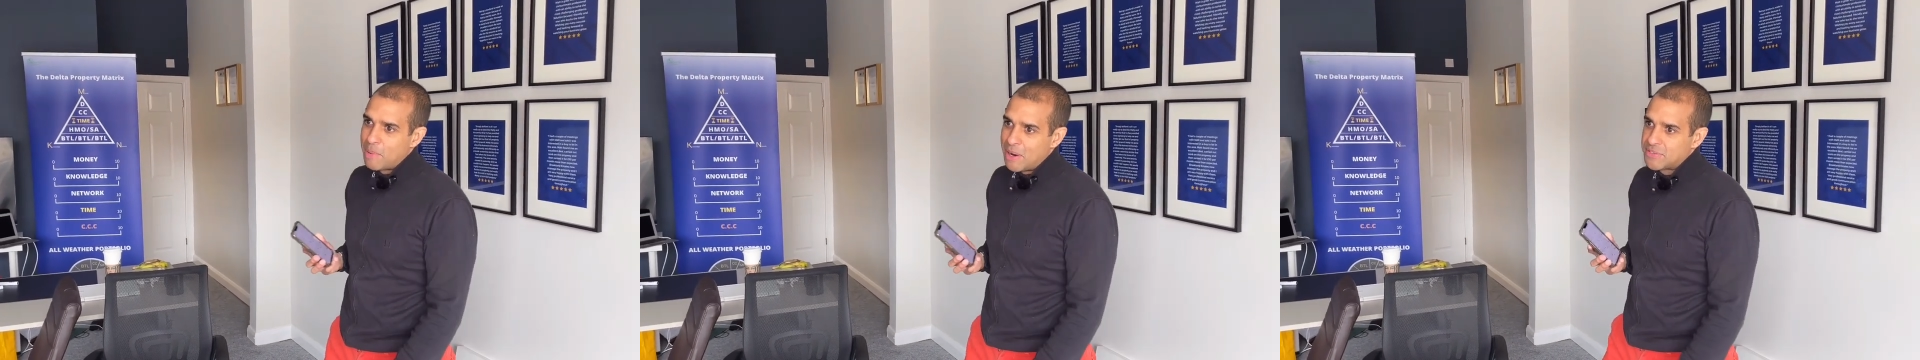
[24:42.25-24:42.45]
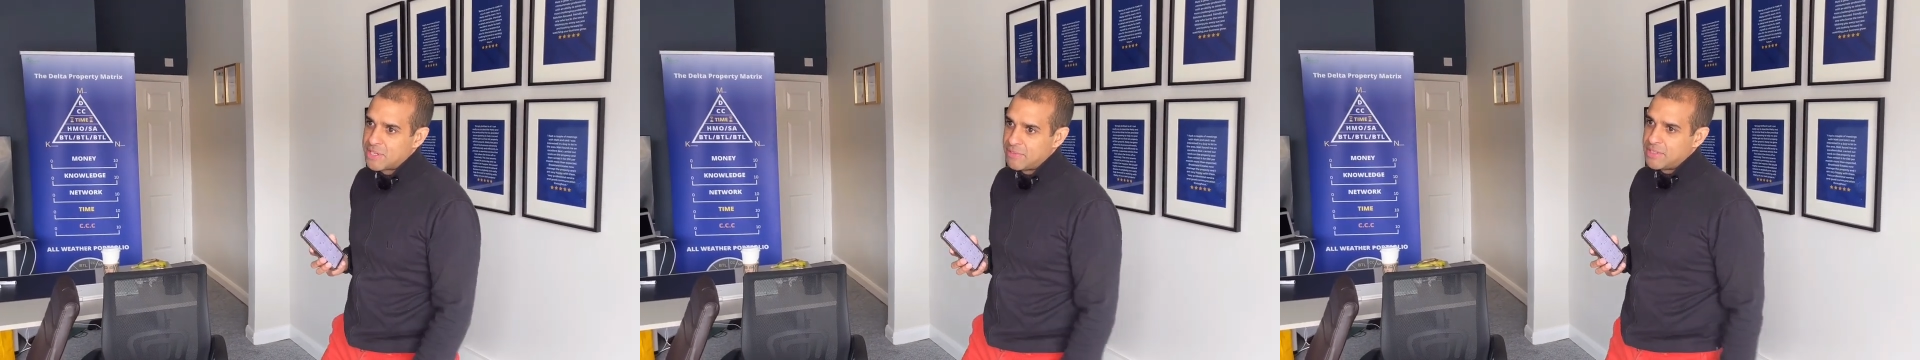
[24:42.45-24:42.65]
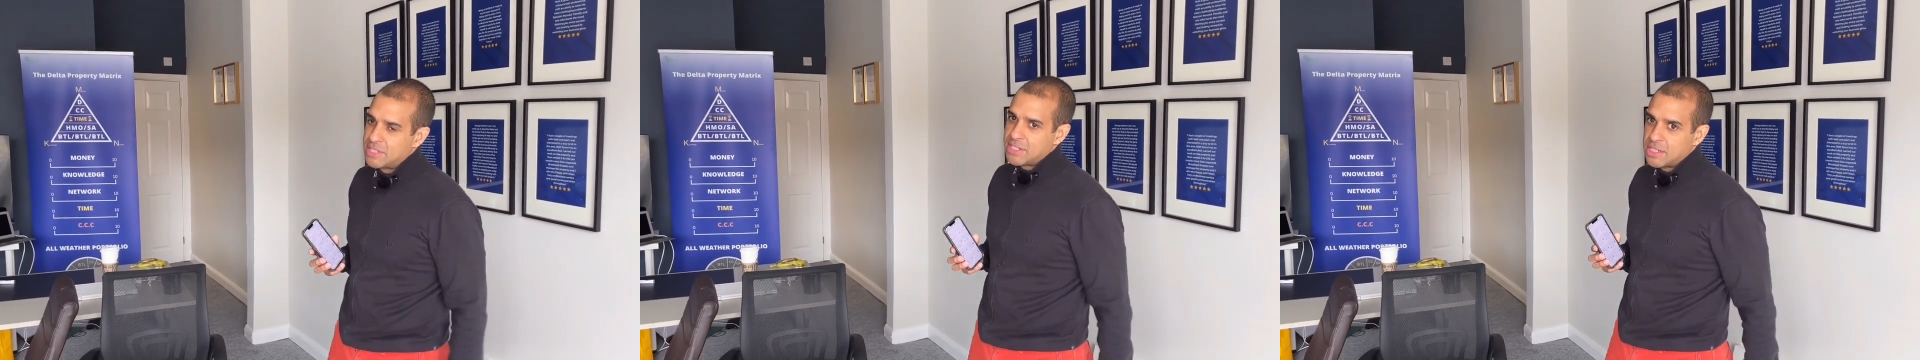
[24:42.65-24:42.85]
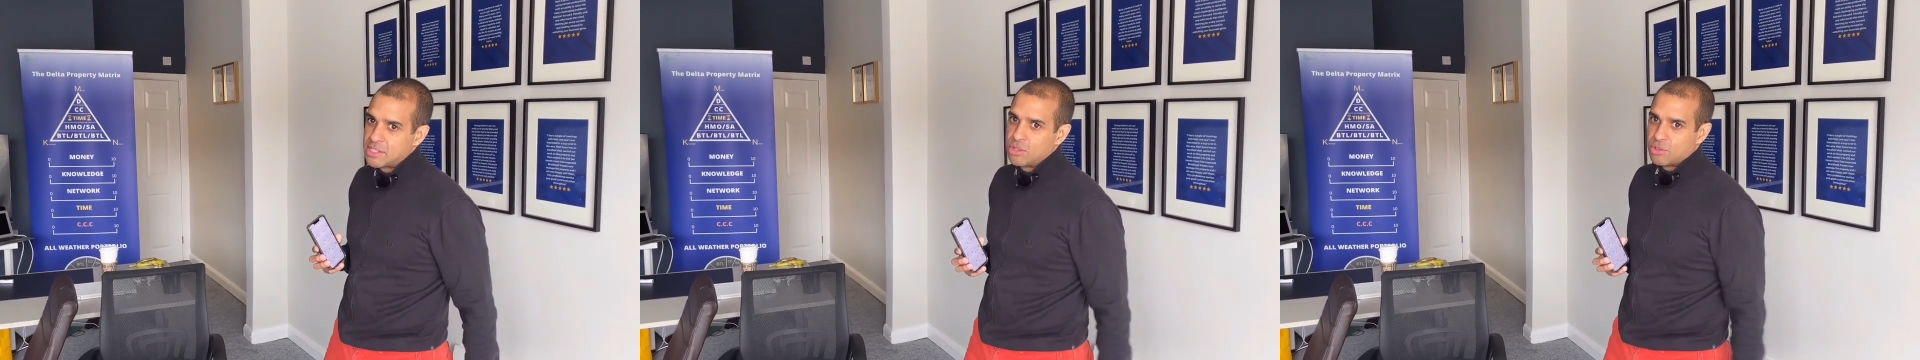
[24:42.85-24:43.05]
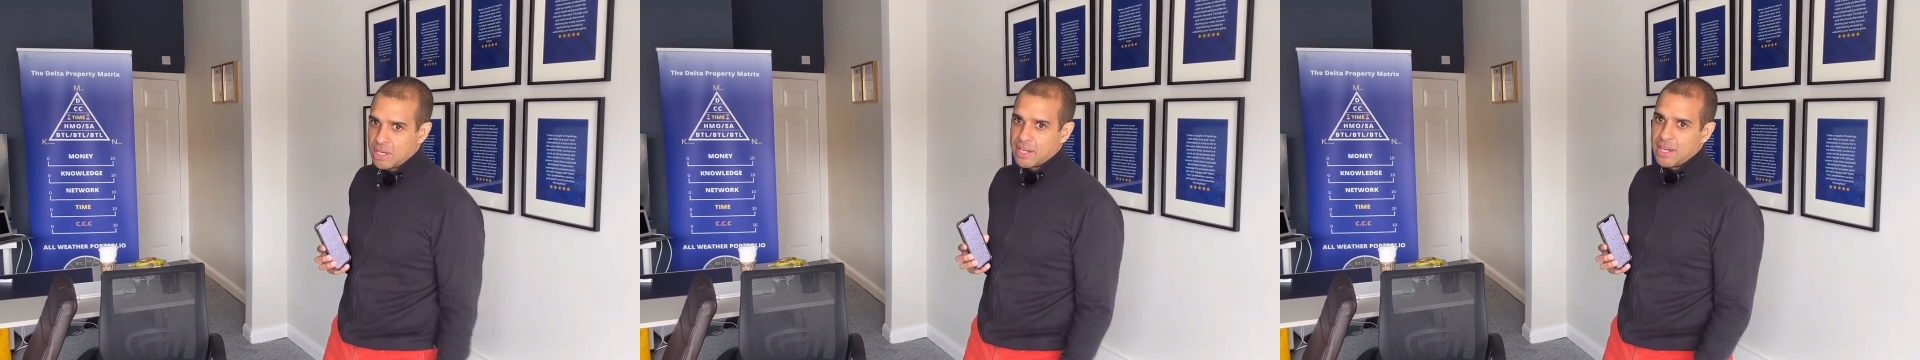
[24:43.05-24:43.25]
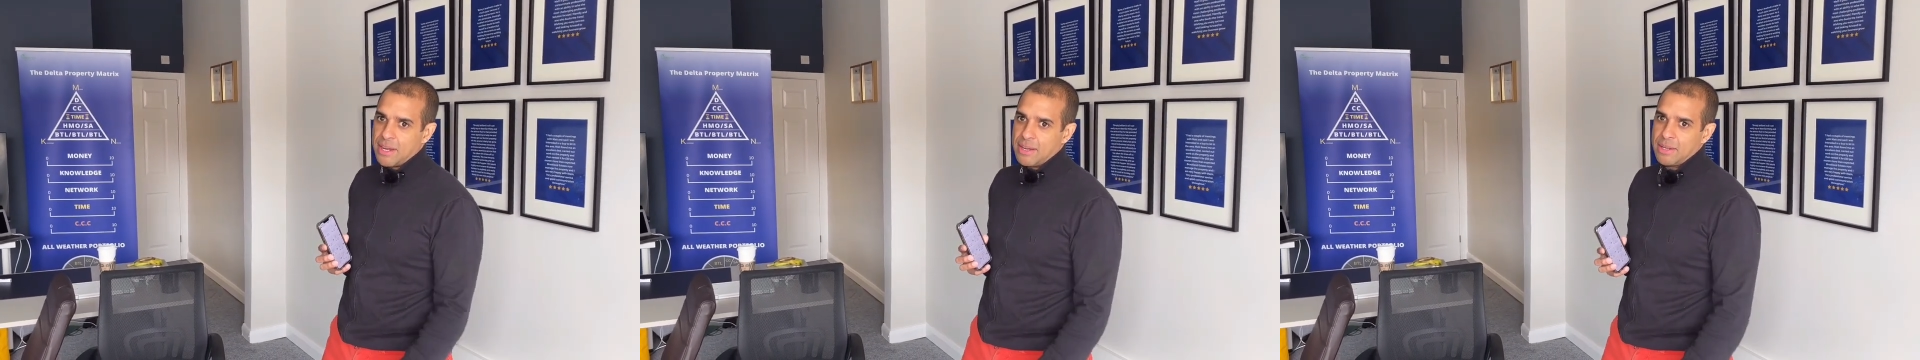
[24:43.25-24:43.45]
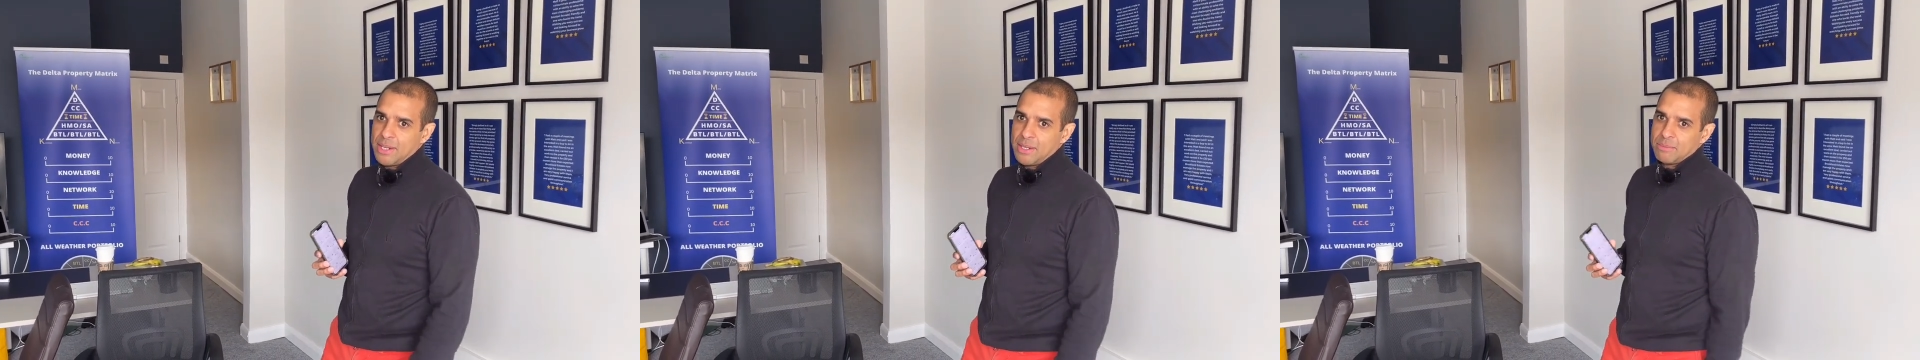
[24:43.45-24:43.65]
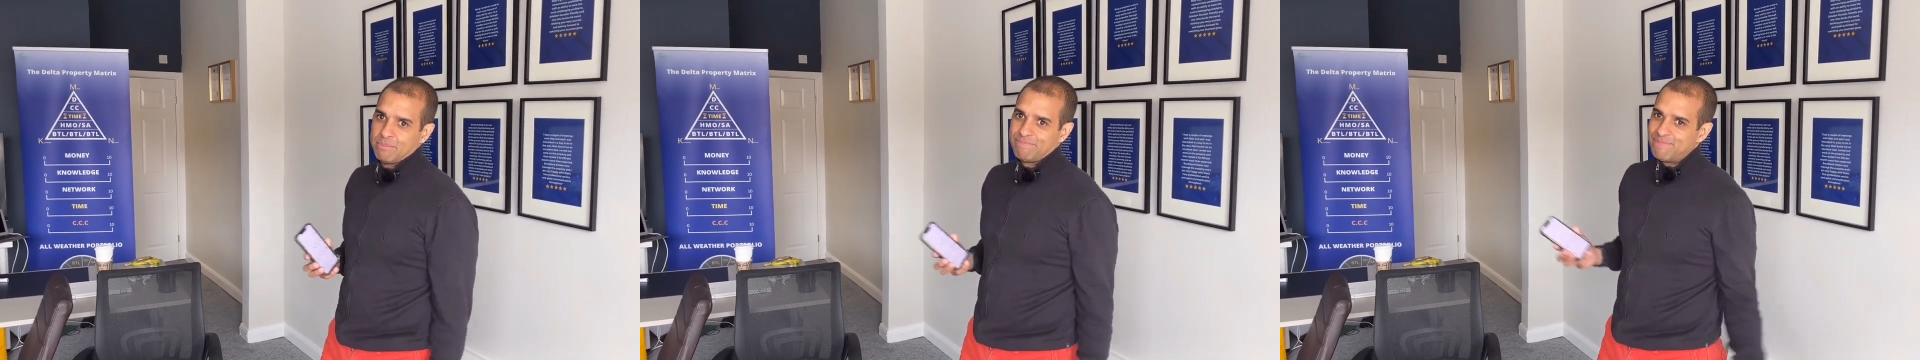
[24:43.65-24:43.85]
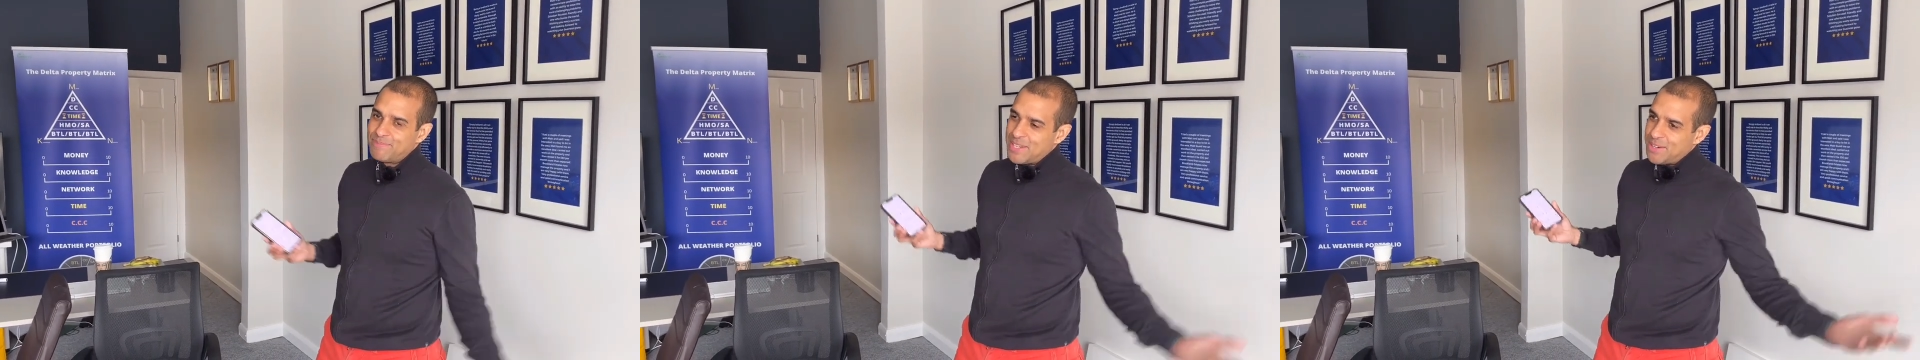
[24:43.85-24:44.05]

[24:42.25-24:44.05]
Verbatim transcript: above 76, you're going to get it.